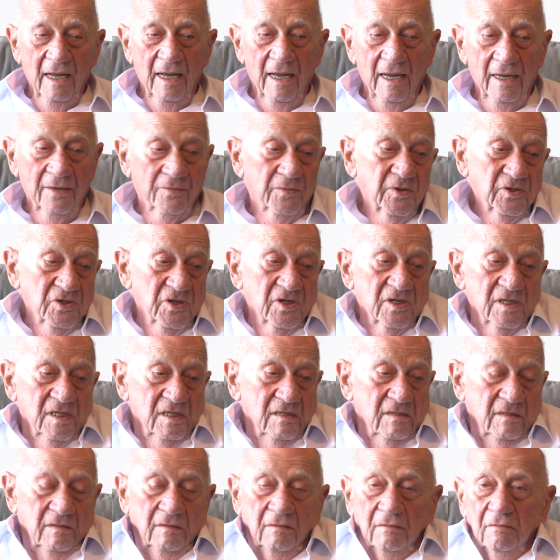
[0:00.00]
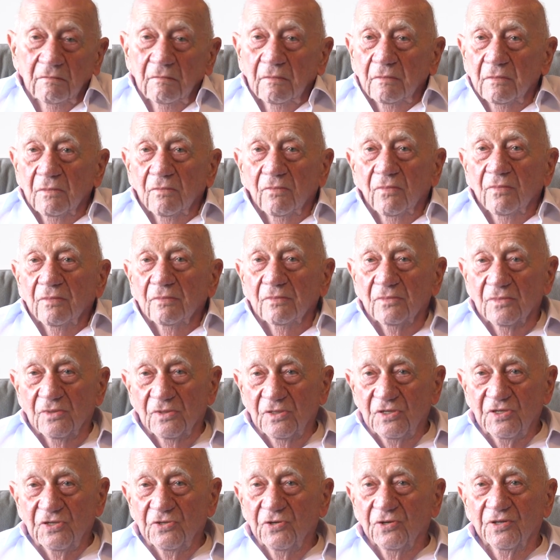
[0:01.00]
And we just
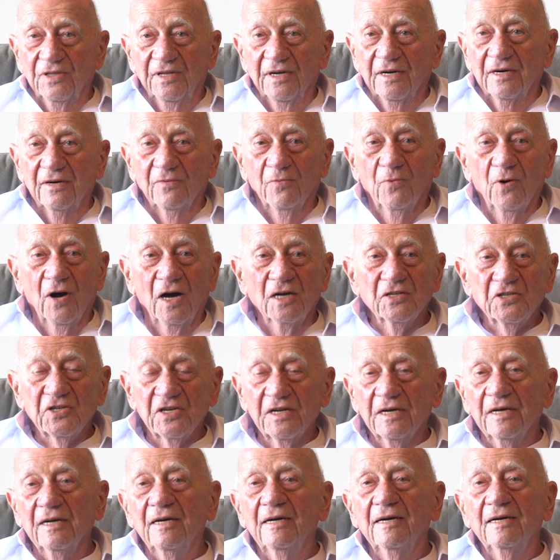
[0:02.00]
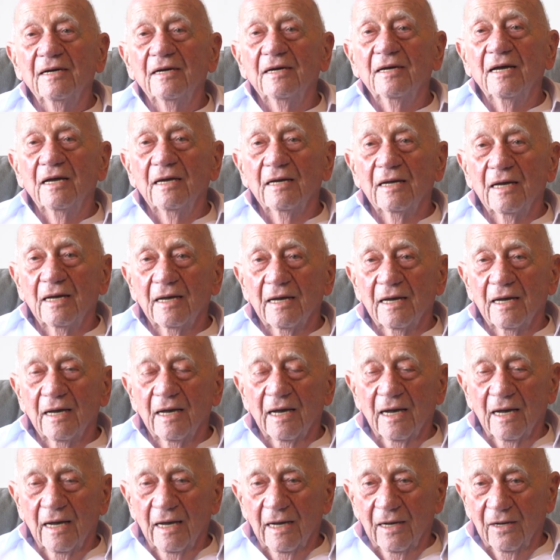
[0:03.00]
stood there watching,
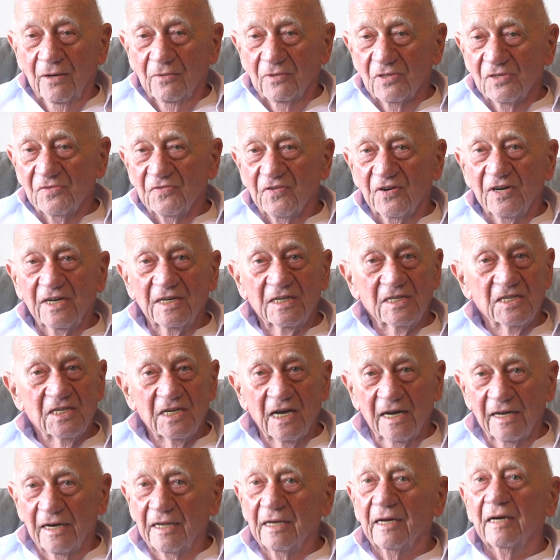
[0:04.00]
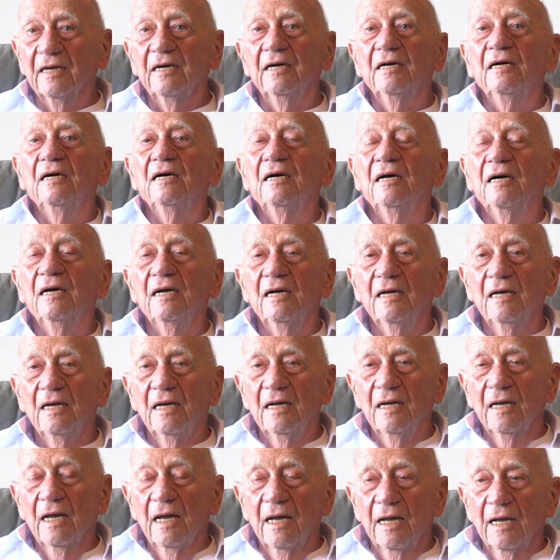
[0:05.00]
and it was very exciting.
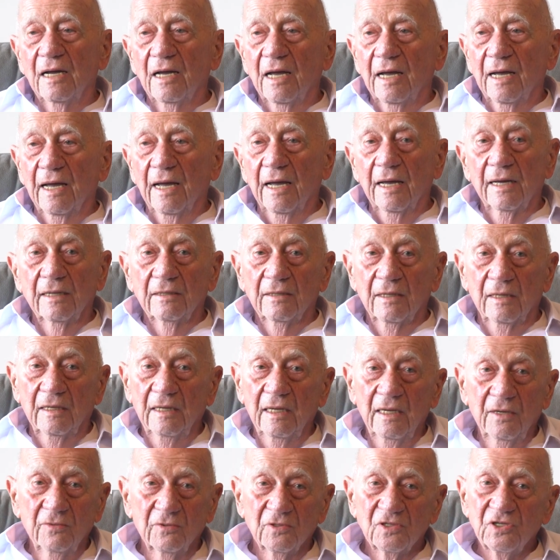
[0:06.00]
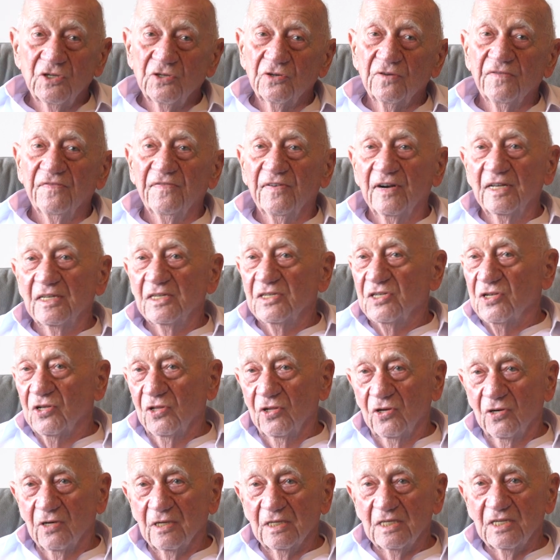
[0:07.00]
And he was your friend so
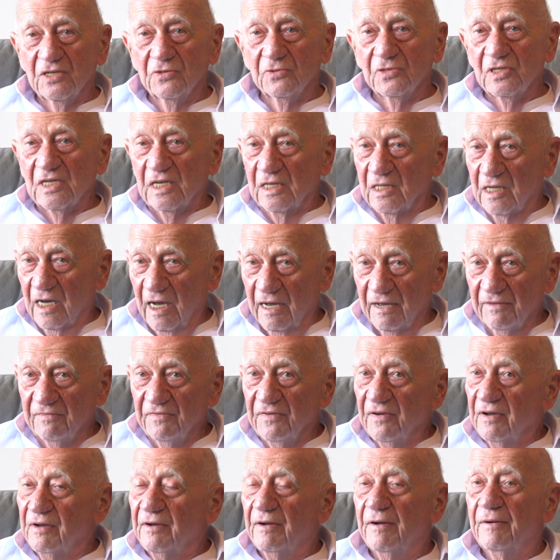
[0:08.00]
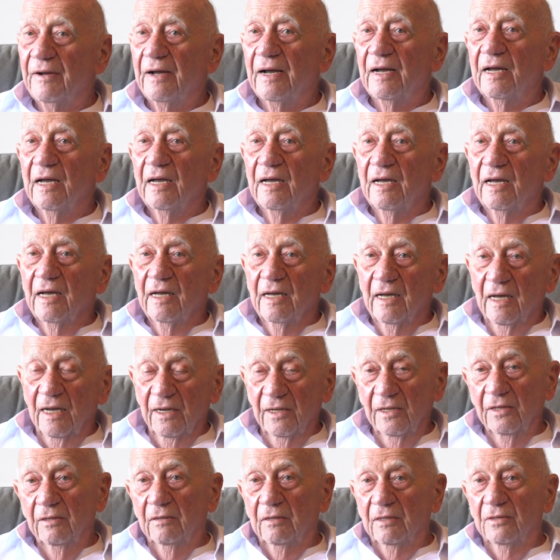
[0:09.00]
long as he was alive.
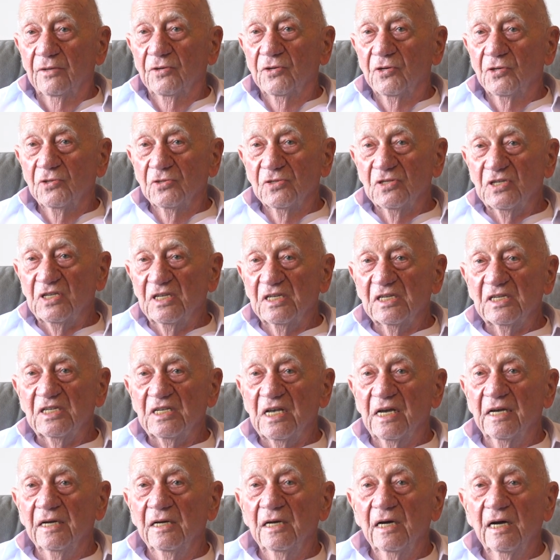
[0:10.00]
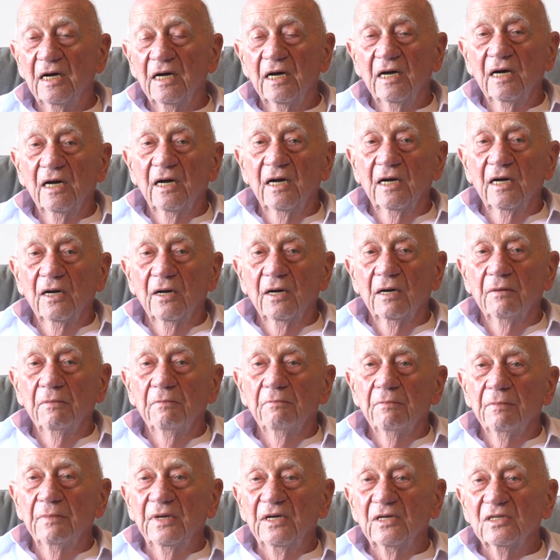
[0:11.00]
And you used to say,
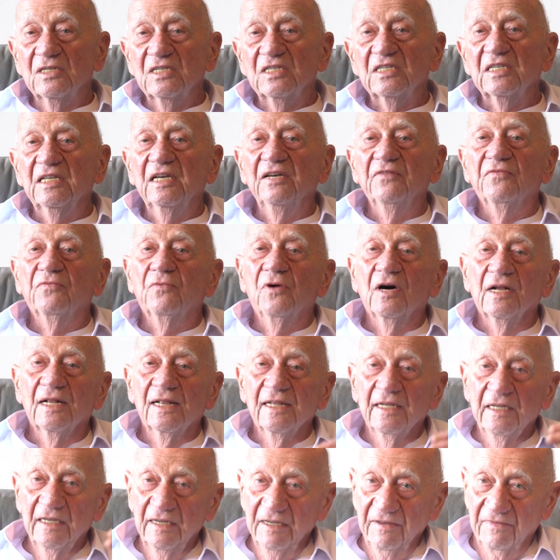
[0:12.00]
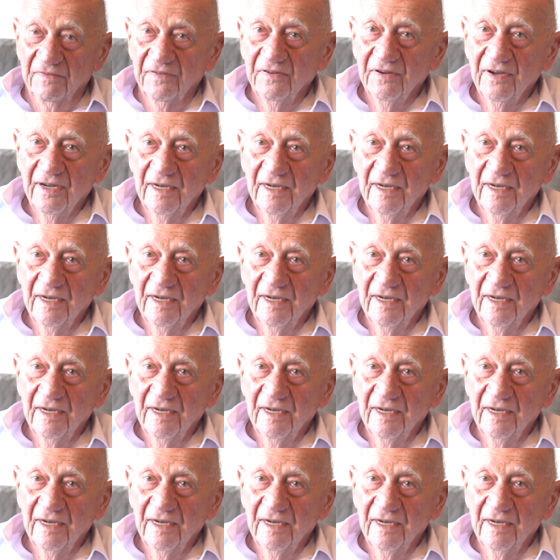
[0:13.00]
me and Steve want to leave,